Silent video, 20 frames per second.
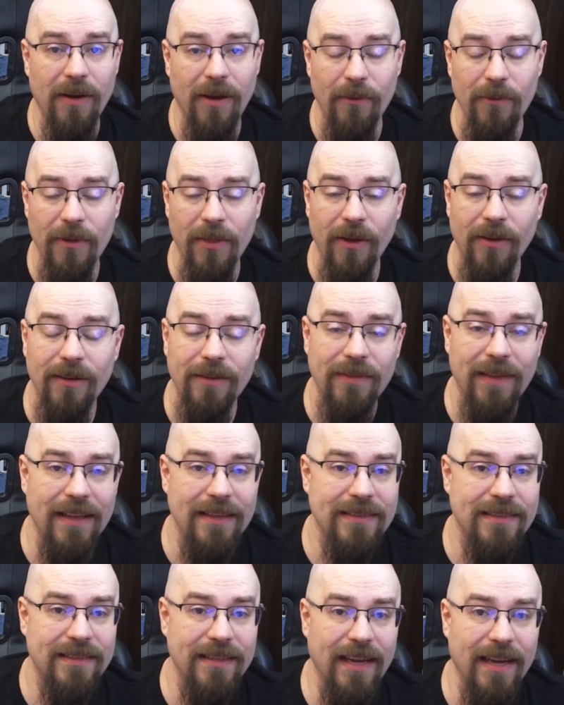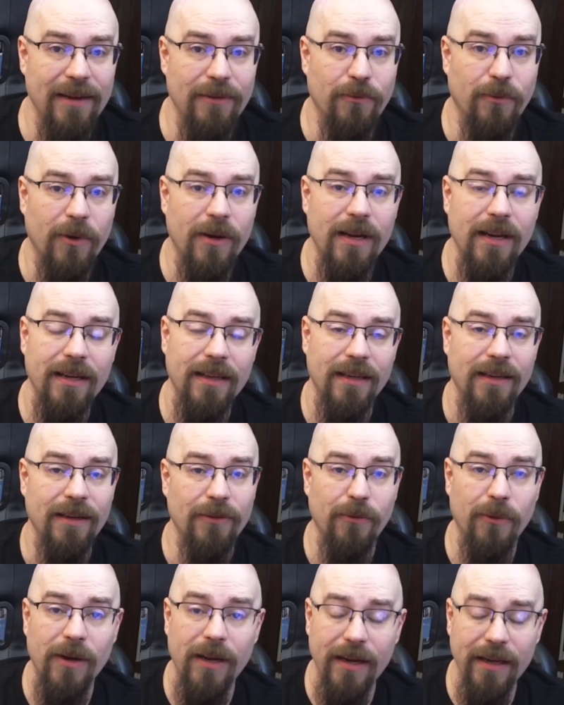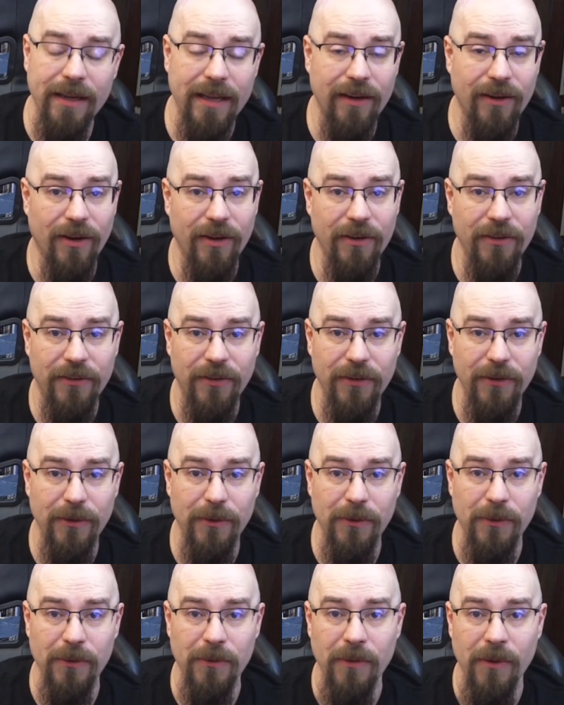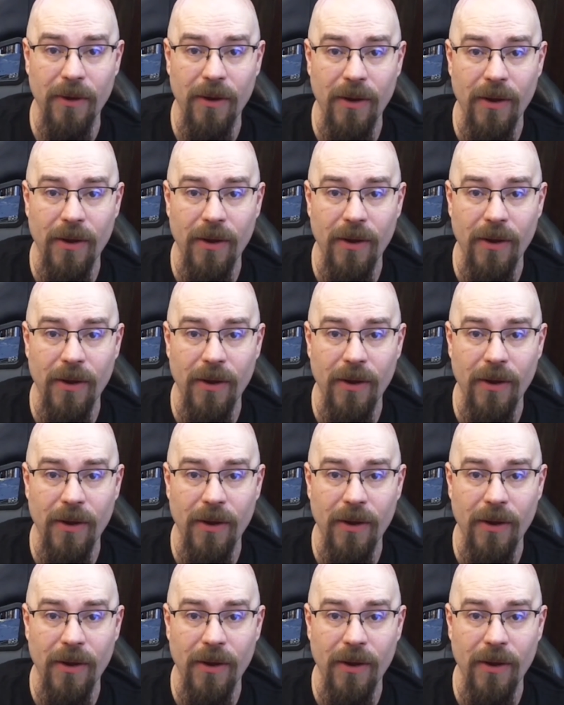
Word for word: with all of that said, we're gonna we're gonna get on to